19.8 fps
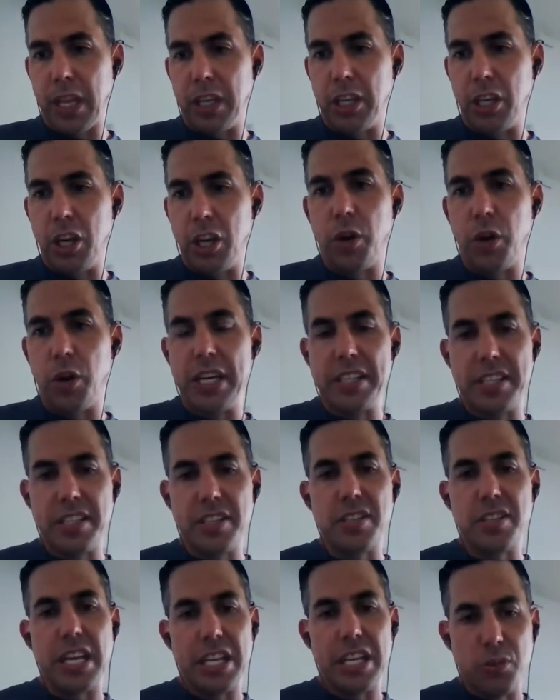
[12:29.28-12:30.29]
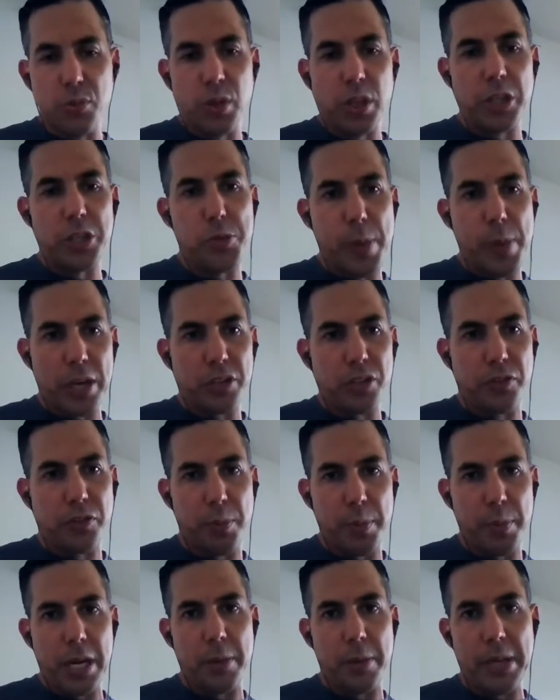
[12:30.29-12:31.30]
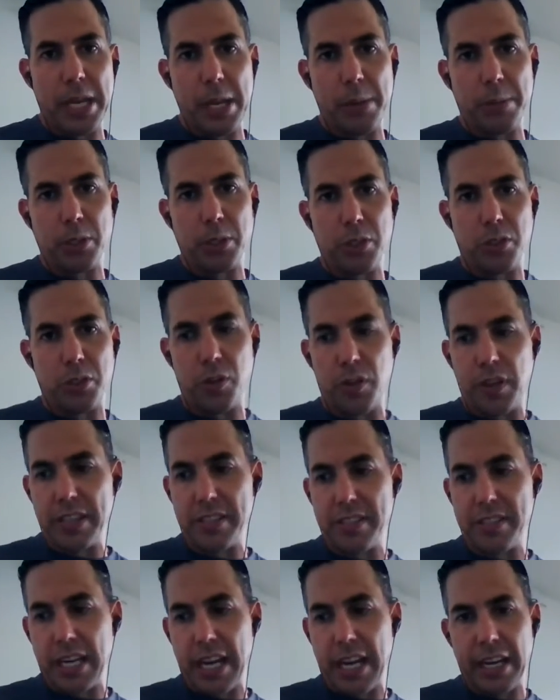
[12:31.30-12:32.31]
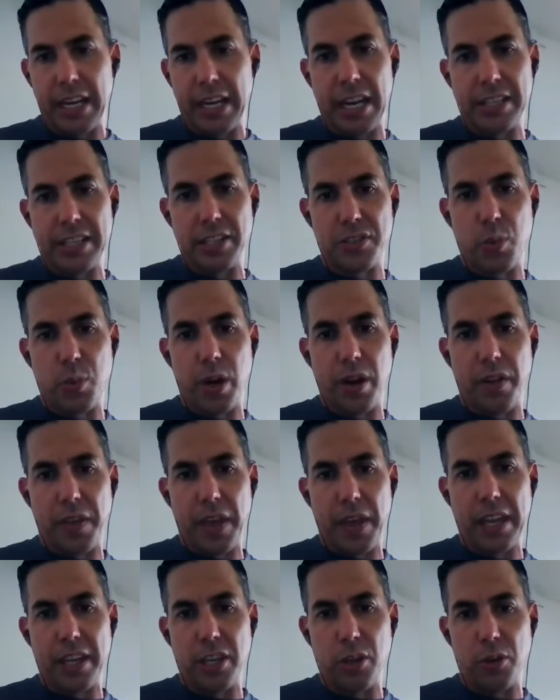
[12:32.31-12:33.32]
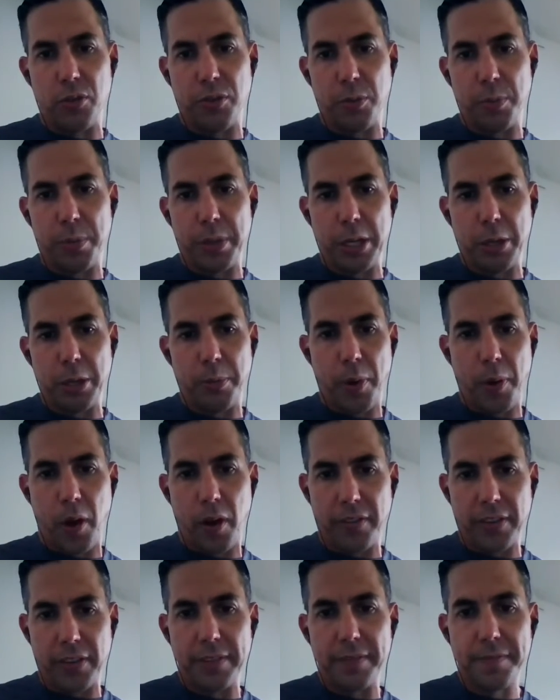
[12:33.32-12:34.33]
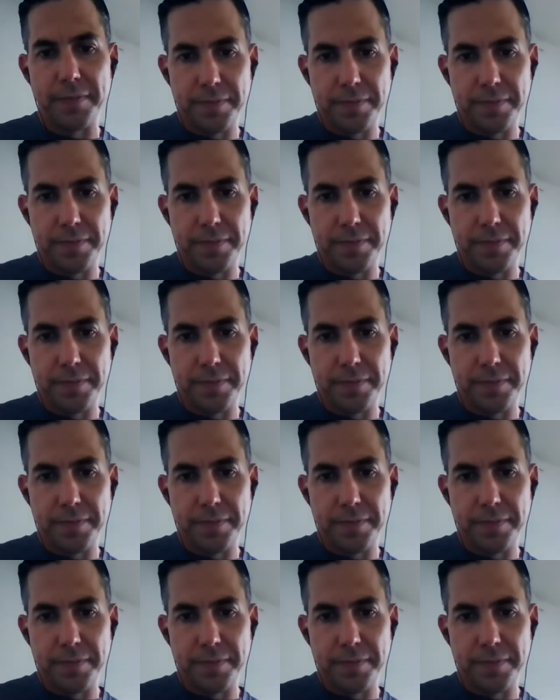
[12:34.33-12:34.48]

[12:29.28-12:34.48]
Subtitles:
It's really special for me to be able to do this, and I just want to thank you for being a part of it.